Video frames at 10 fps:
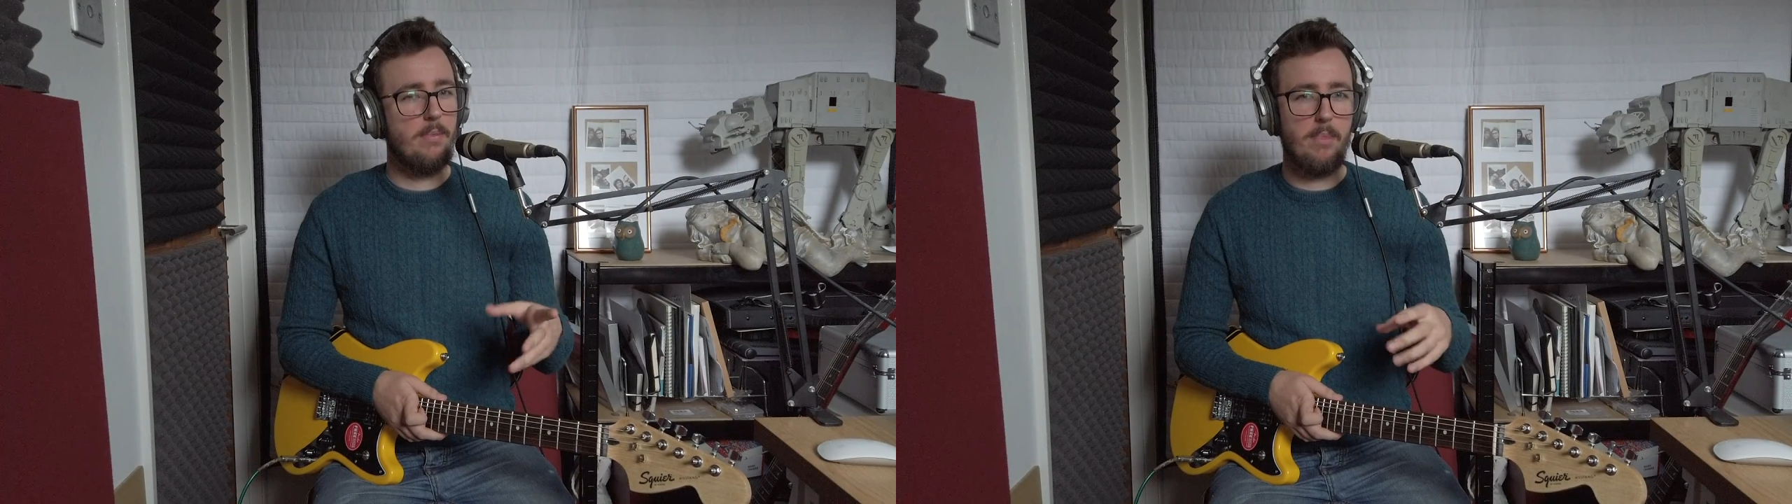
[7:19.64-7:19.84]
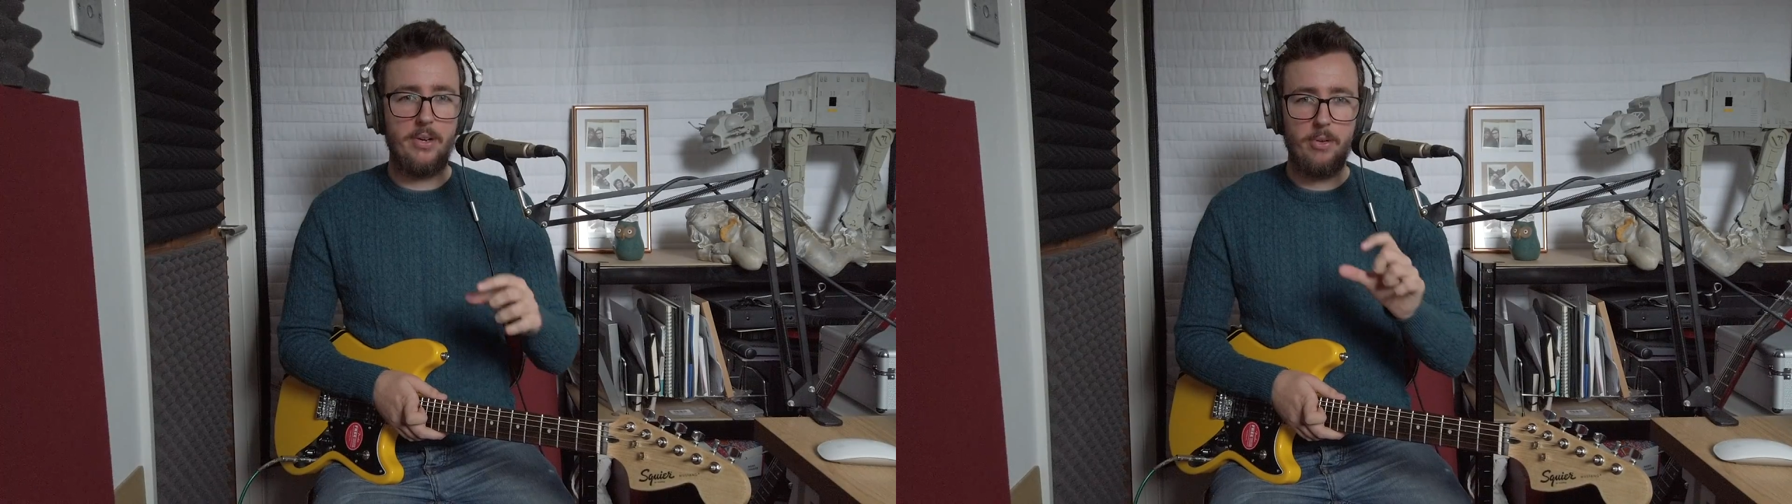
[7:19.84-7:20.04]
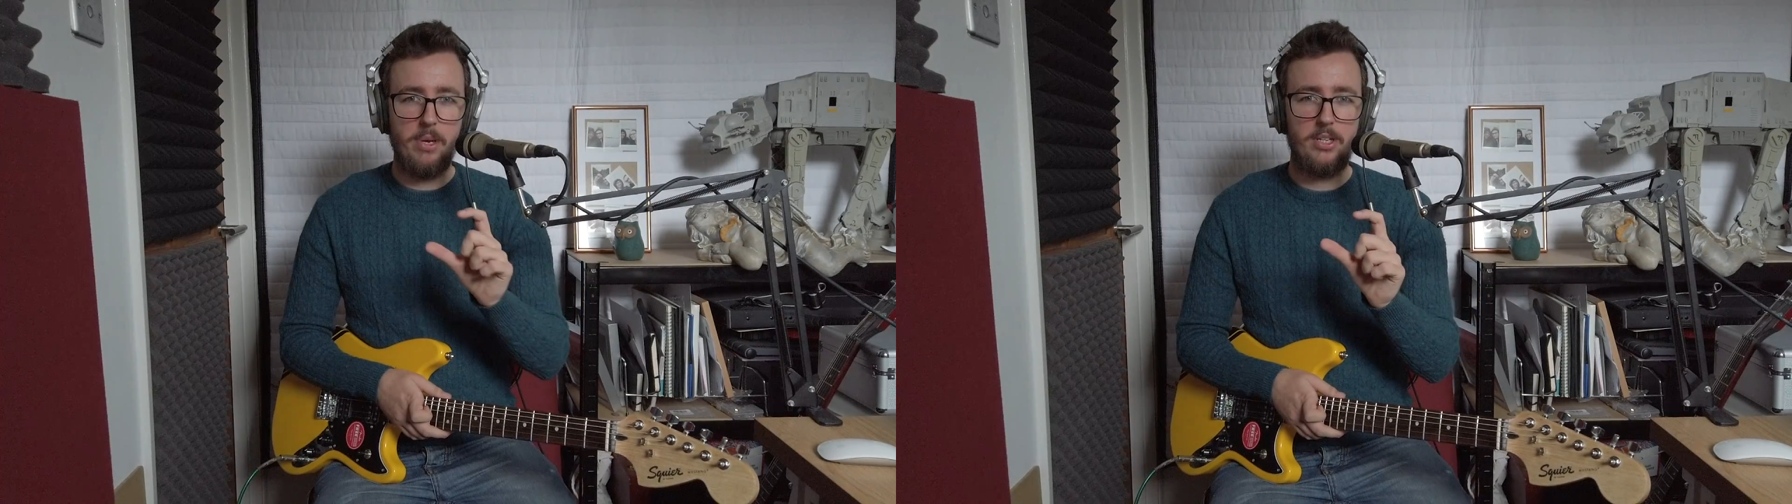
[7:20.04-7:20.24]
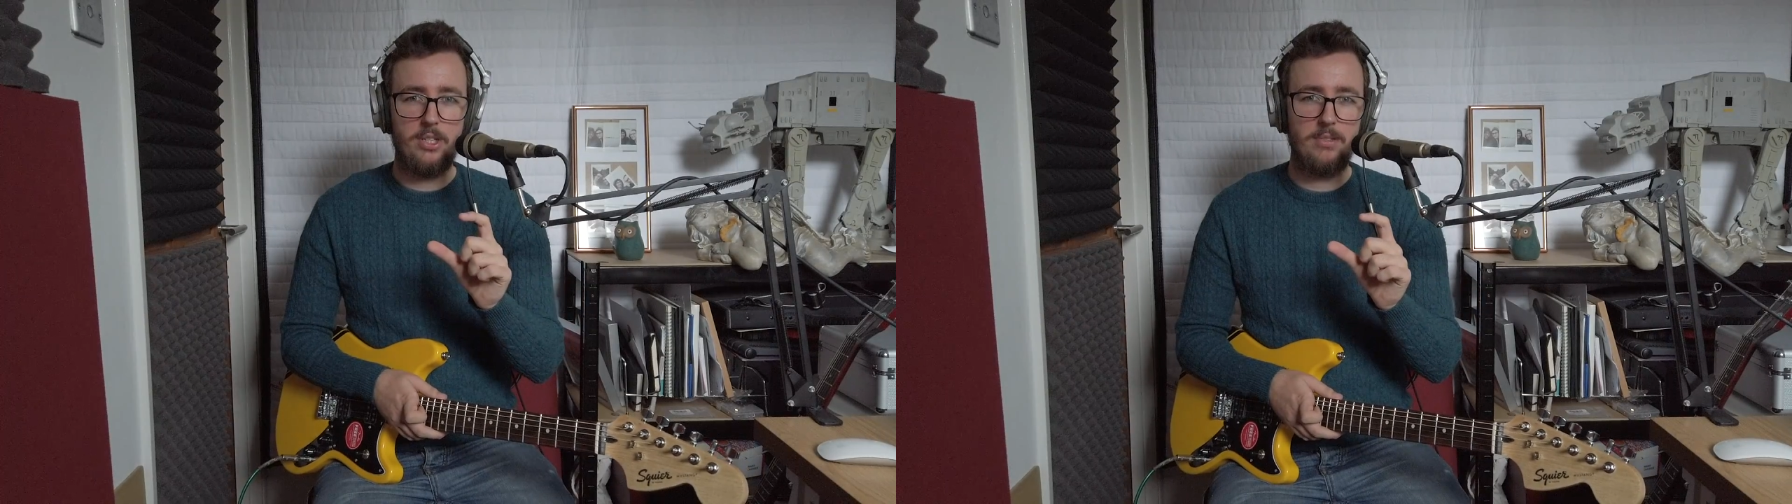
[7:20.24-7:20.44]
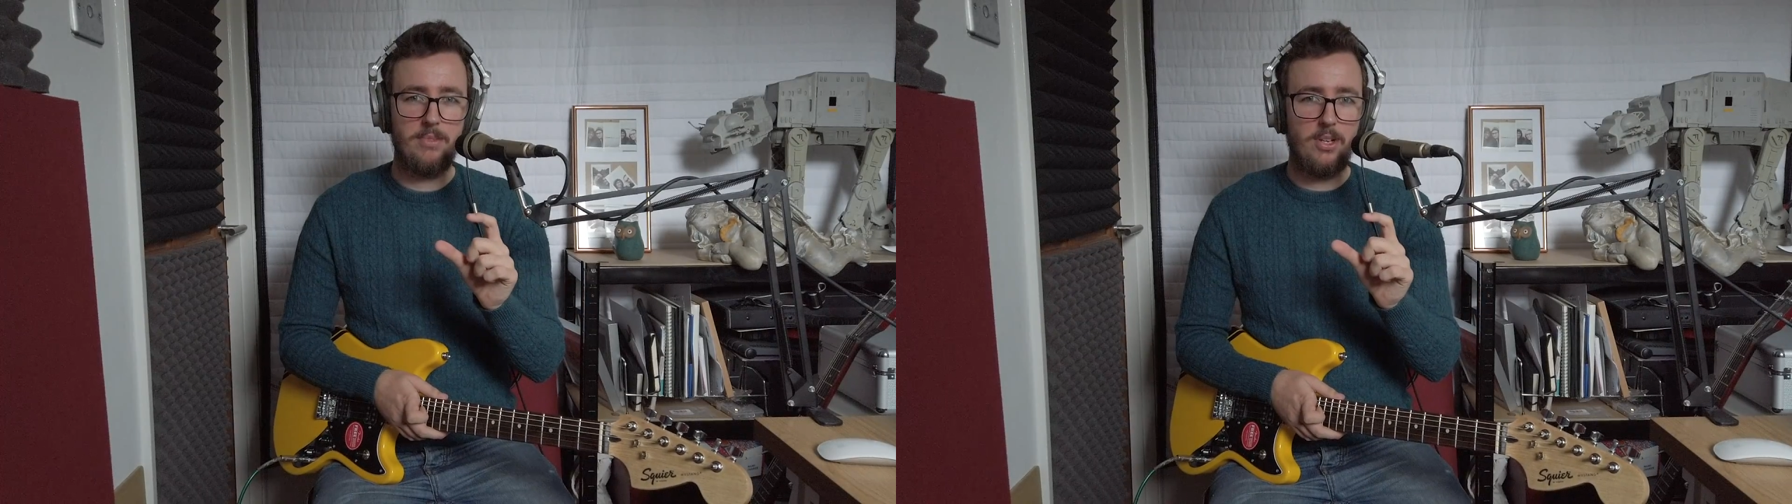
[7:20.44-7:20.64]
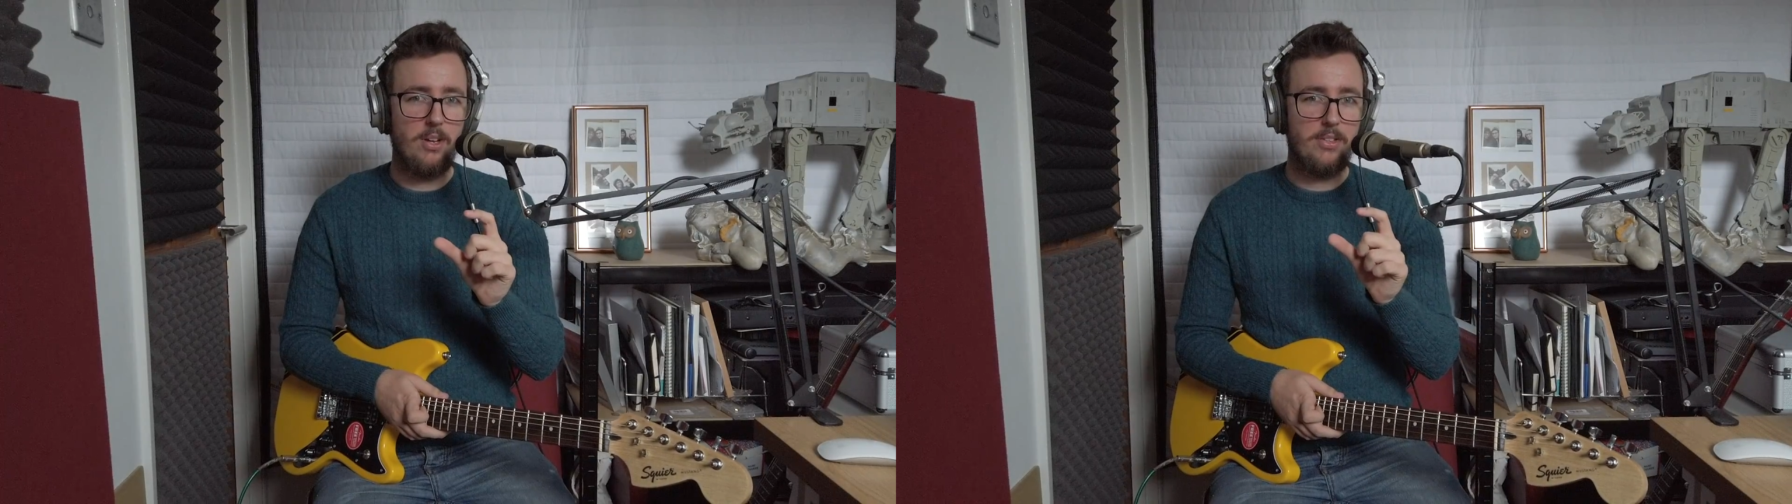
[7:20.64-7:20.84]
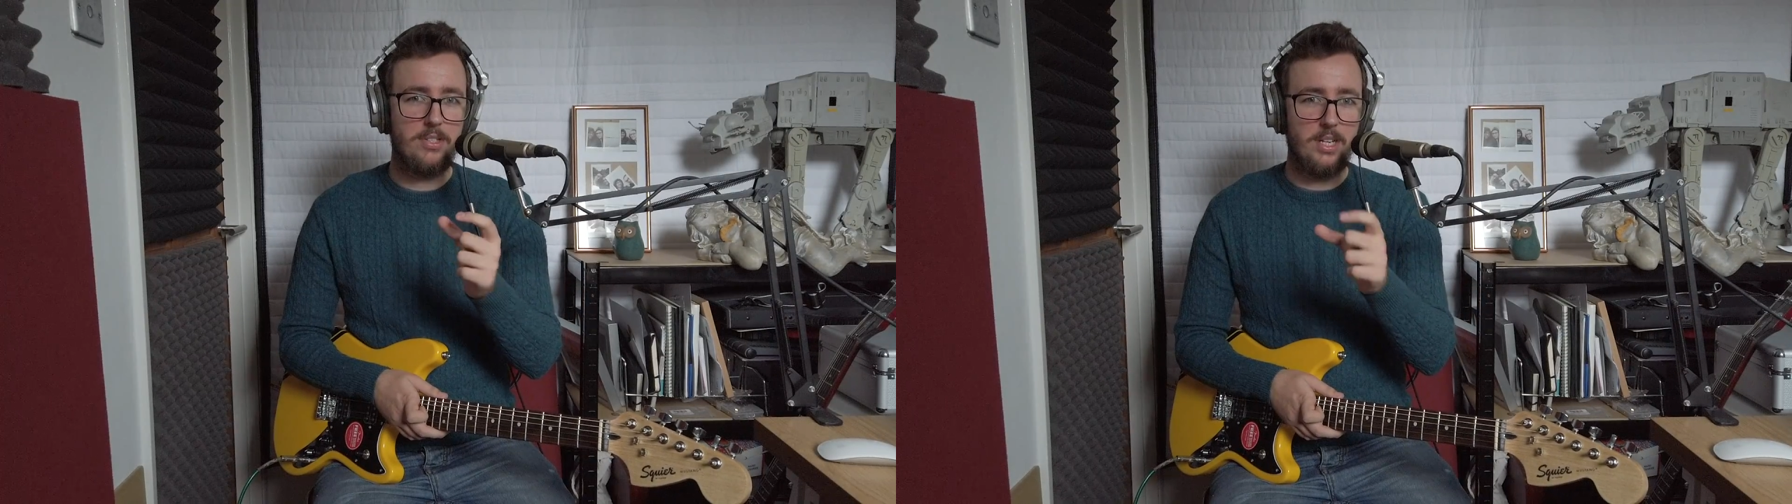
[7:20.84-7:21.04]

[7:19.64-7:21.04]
Micro mesh cloths,